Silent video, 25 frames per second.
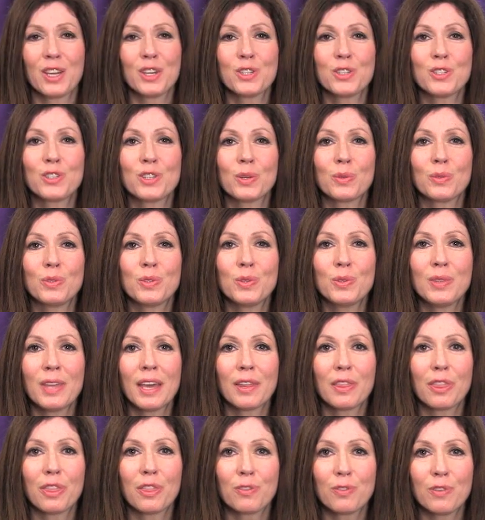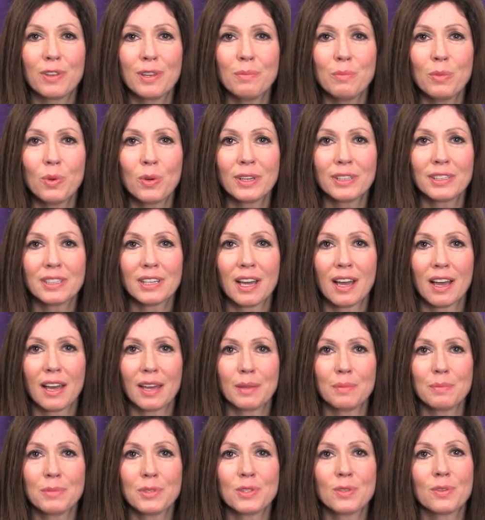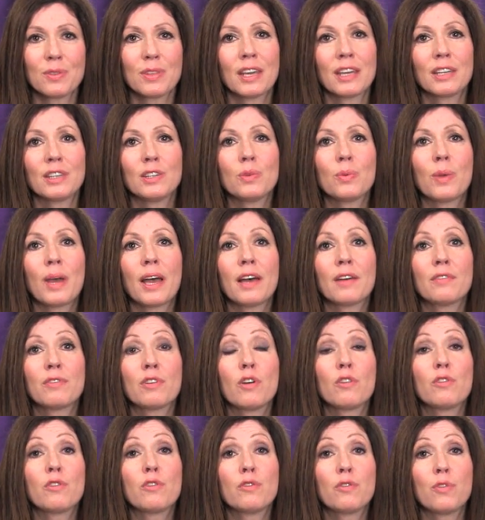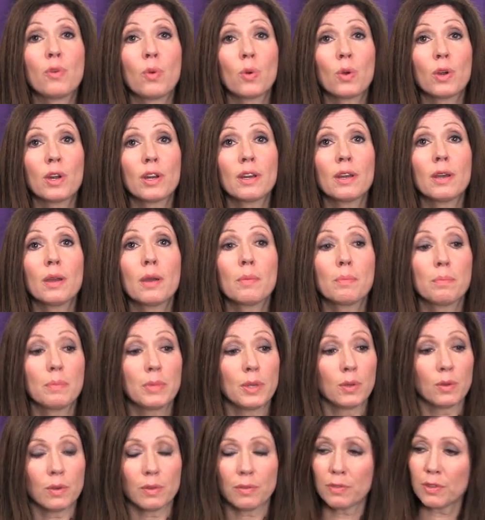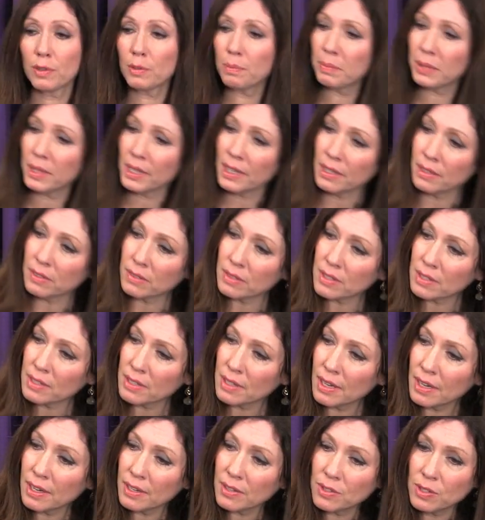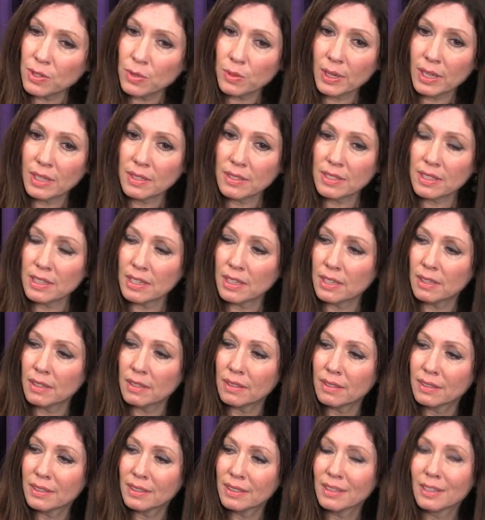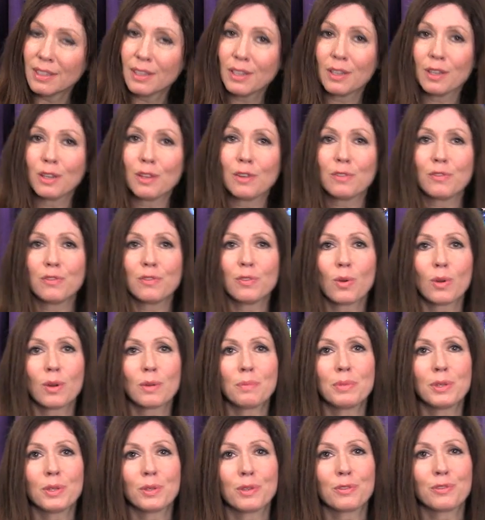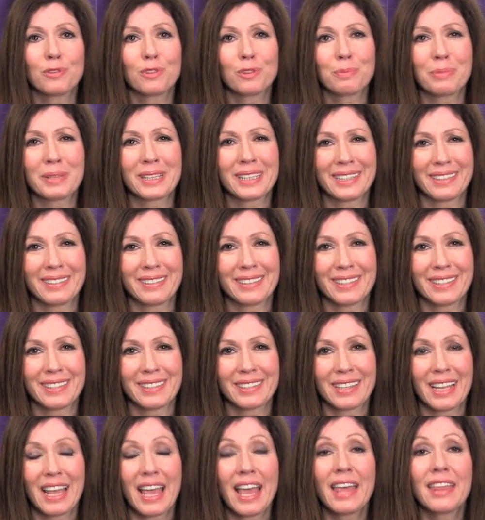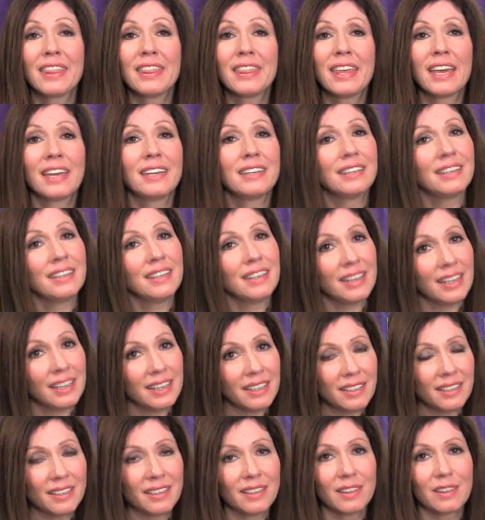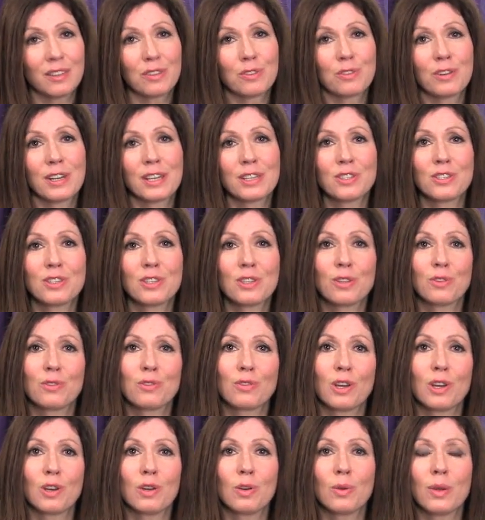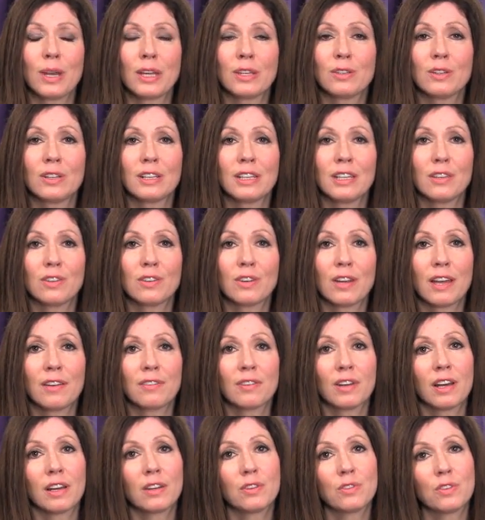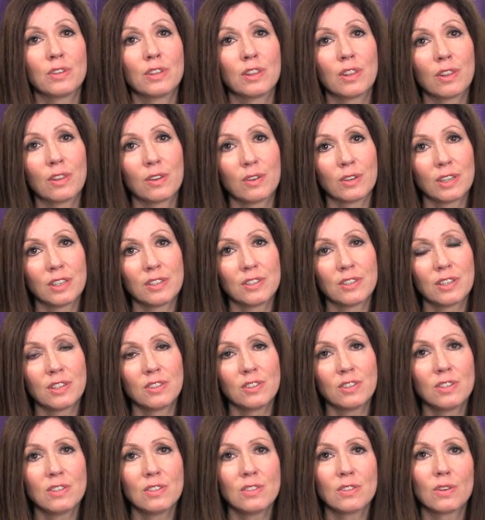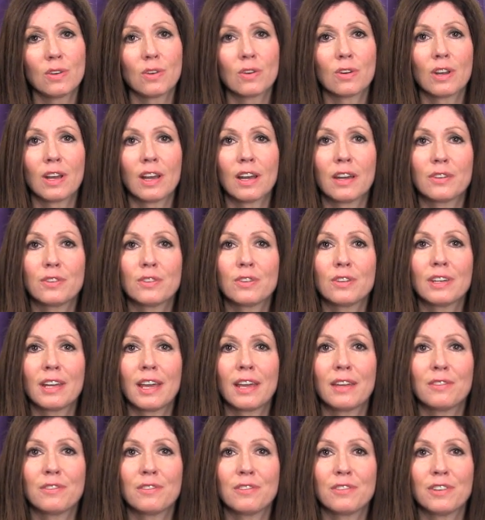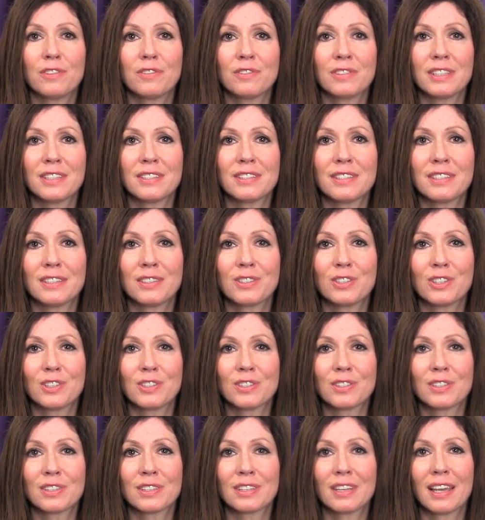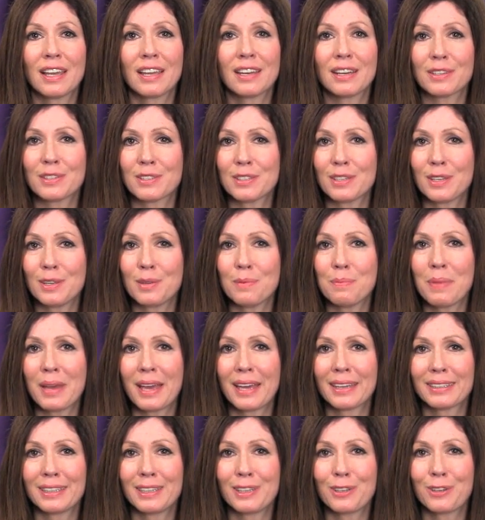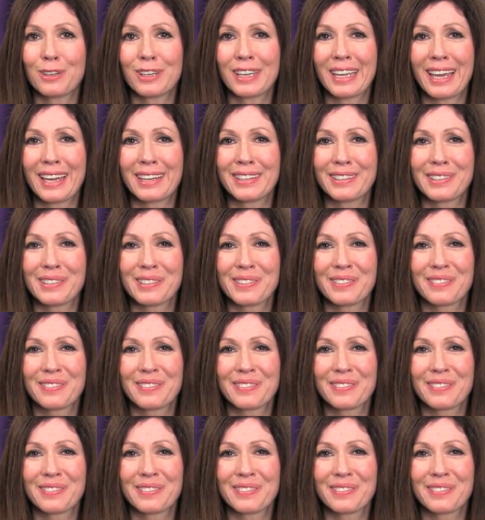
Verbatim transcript: So do that 3 more times so that you have 4 beautiful pleats, as you can see. 4 beautiful pleats. Then knit the rest of the row, and you'll either have 130 stitches or 150 stitches. And I'll see you back here again.